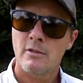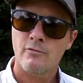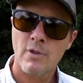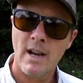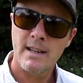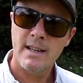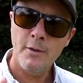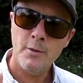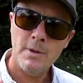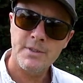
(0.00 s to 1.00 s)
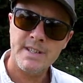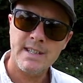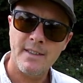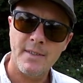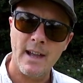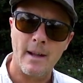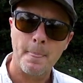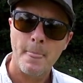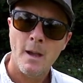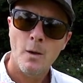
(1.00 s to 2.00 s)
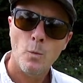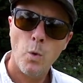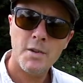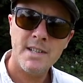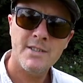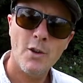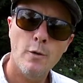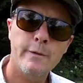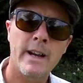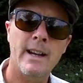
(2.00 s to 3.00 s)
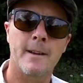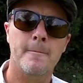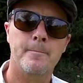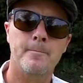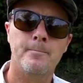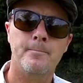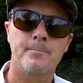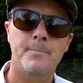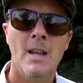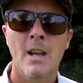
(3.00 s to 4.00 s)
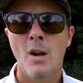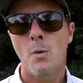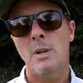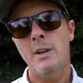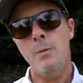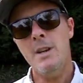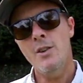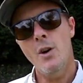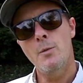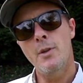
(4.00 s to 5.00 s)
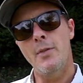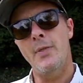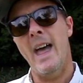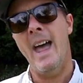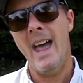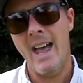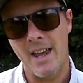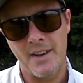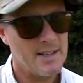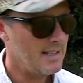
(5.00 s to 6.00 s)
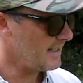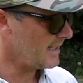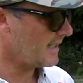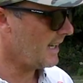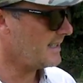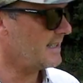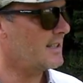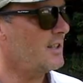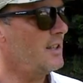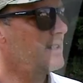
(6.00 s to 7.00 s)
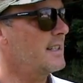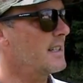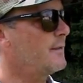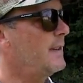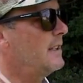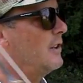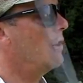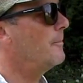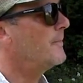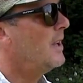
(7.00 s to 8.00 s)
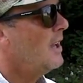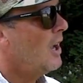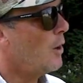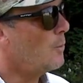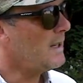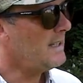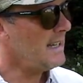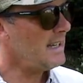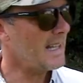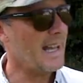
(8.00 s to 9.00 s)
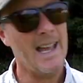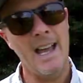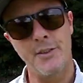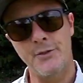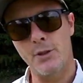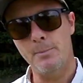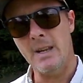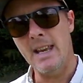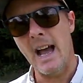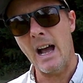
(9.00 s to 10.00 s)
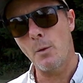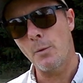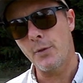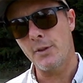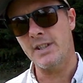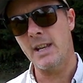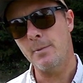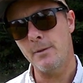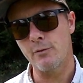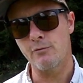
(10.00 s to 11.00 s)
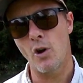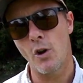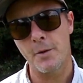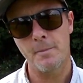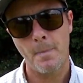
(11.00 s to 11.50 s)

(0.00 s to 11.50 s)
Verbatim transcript: Right, now that we understand that, what is overhang? Well, if we know that the head, in this case, is 36 feet long, and we need that head to be out the tip of the rod,